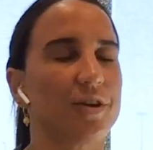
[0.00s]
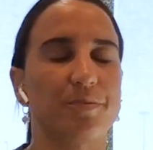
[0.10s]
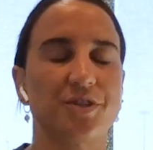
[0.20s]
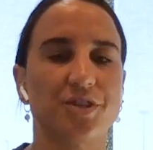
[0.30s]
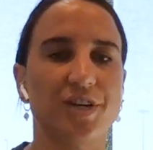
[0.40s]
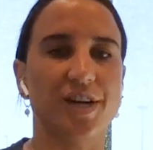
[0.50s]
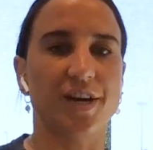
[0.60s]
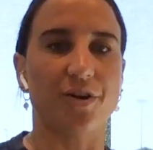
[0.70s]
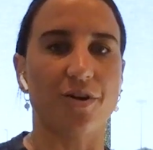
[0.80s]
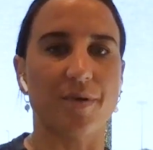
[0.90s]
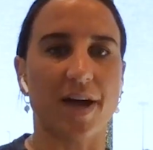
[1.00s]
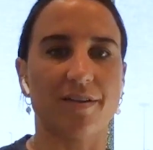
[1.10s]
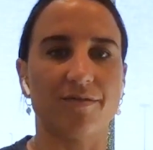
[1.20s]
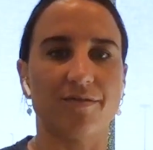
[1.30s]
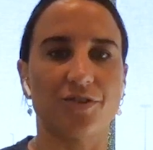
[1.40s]
an opportunity to go back
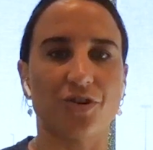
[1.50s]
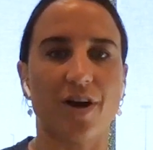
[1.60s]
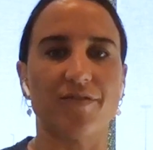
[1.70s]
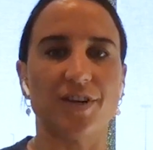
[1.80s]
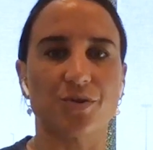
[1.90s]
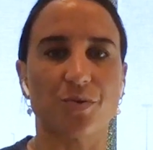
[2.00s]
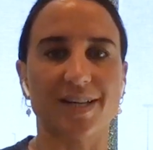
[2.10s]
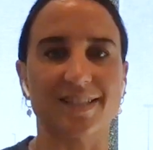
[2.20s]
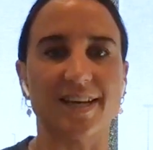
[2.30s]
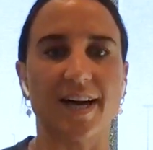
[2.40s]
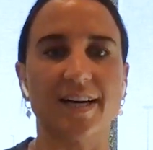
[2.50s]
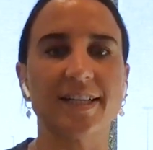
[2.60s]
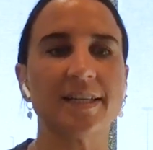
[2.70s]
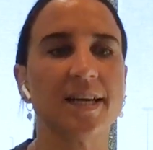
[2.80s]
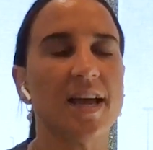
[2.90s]
and try and finish what I
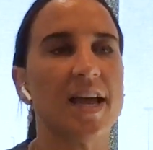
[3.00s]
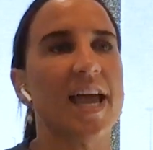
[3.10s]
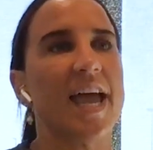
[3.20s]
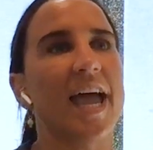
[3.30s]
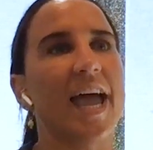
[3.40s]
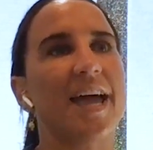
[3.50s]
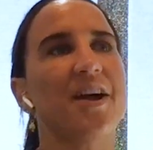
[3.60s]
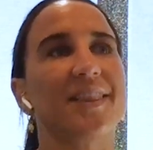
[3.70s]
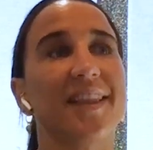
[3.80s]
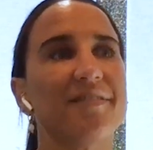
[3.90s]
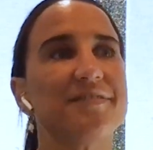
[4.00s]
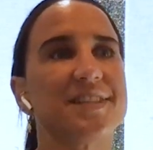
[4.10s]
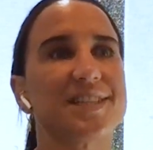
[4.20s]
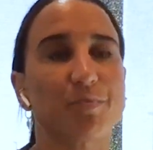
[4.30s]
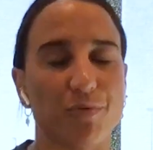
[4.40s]
started. And I love
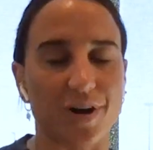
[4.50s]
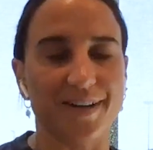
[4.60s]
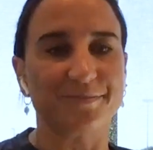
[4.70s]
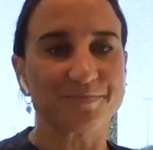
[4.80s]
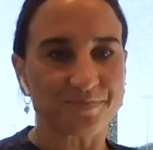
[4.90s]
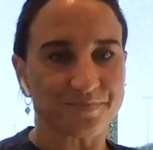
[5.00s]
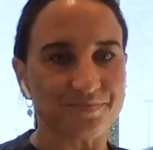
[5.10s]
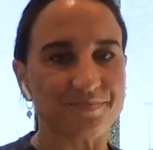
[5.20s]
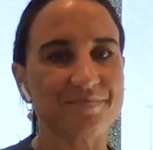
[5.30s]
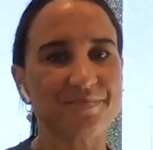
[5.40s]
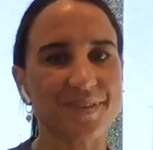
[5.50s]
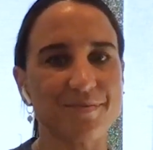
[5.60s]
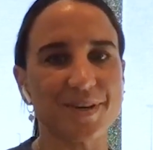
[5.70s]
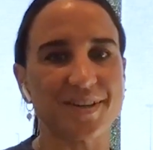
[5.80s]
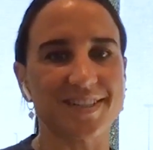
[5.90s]
sprint
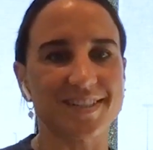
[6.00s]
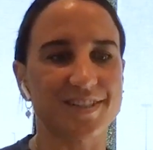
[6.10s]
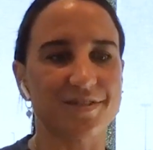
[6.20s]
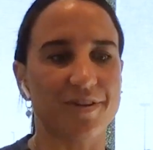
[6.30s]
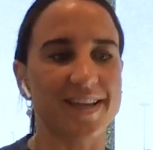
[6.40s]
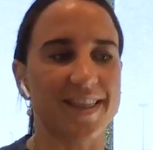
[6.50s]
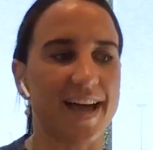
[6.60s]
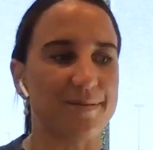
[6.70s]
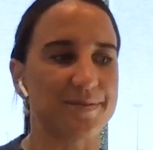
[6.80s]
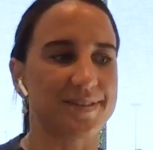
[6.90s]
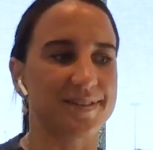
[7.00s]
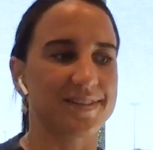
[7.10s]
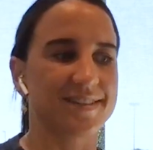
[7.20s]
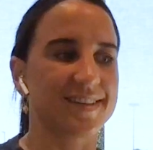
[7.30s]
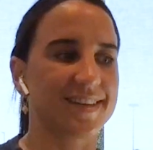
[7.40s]
because it's 3 laps
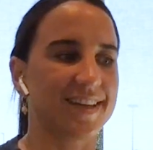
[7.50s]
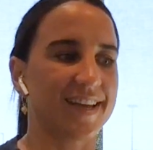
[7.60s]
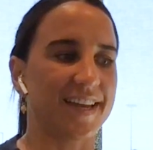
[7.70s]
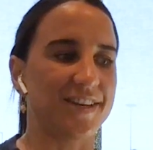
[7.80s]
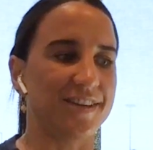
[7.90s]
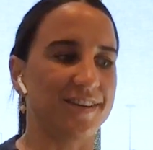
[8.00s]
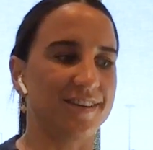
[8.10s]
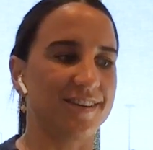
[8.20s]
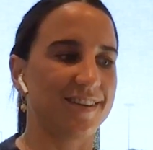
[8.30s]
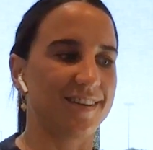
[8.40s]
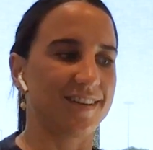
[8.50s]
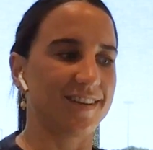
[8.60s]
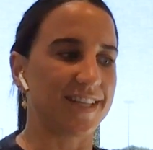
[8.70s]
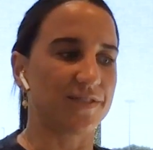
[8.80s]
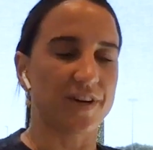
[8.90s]
and
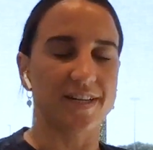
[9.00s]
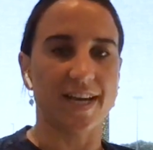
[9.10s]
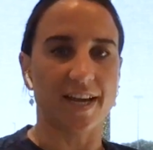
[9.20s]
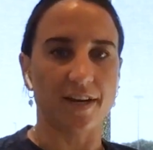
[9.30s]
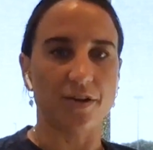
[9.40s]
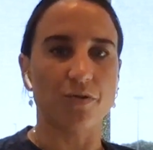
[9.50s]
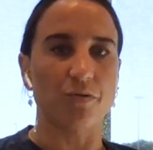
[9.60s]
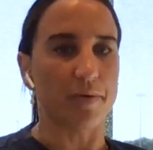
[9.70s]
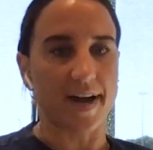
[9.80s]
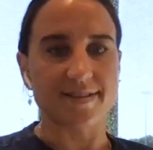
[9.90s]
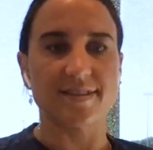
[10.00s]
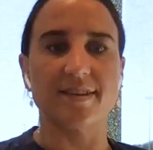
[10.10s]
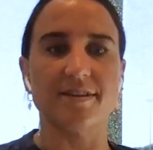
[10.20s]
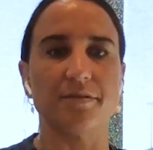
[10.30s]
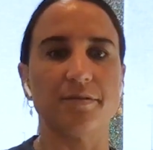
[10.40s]
it's very technical, bike
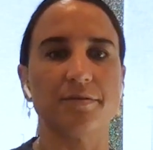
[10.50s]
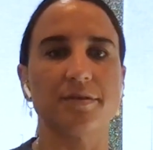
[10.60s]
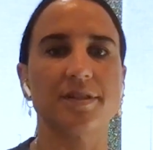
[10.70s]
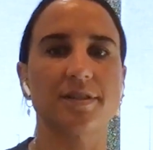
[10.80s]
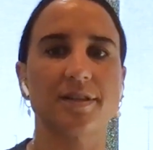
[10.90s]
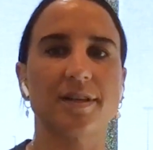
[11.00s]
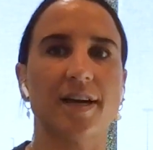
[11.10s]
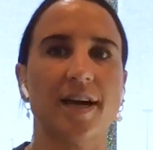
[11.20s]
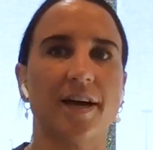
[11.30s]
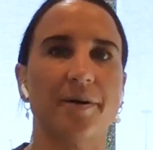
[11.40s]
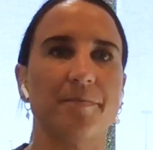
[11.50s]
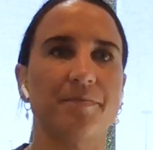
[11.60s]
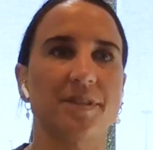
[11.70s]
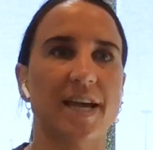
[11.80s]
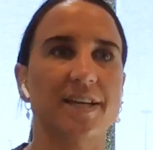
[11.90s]
skills,
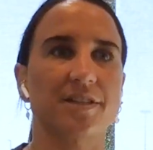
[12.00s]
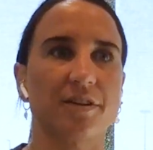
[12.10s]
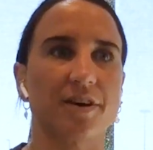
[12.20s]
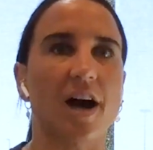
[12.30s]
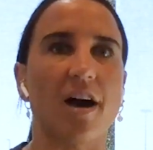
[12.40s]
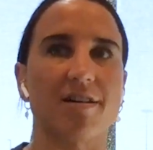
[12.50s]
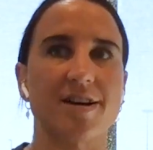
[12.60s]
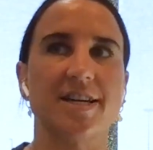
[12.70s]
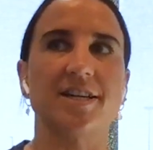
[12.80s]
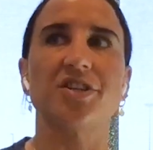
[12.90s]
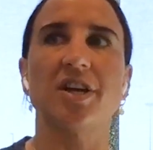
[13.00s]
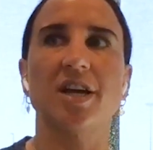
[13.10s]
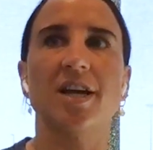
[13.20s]
takes a lot of courage.